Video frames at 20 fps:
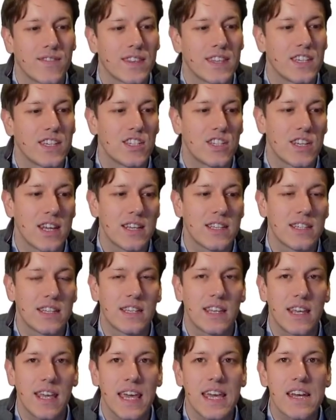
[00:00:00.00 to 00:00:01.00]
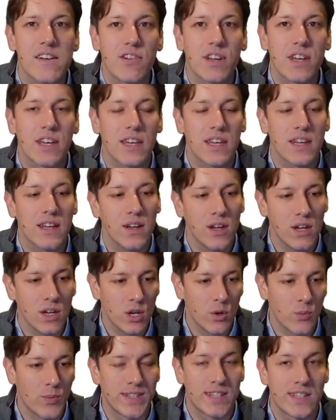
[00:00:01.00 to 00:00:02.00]
for this shaded area here,
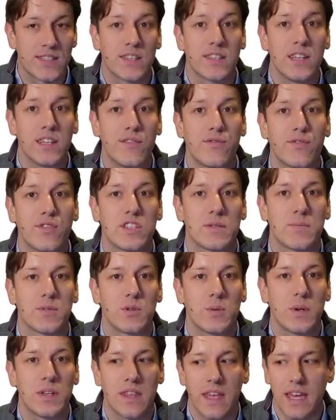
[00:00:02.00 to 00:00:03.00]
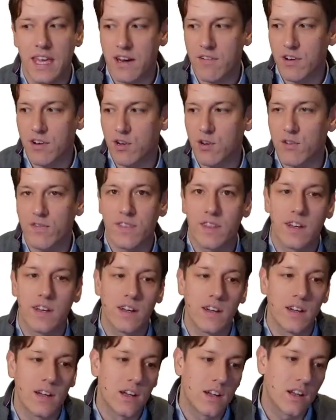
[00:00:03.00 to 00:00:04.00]
which is the difference between the area of
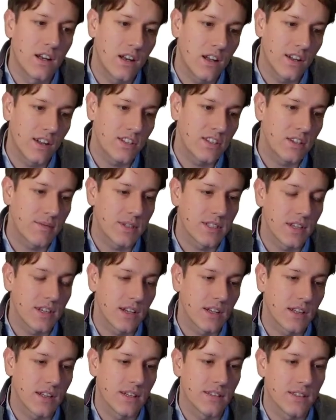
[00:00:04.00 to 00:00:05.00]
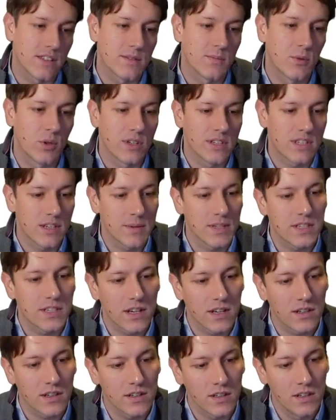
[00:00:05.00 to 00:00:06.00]
the large semicircle and the smaller
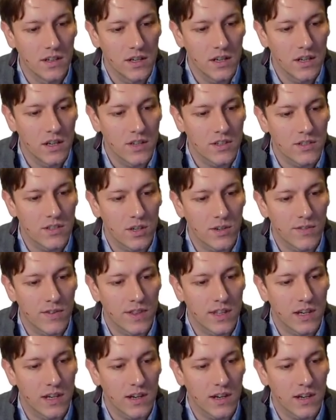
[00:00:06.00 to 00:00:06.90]
semicircle. So for the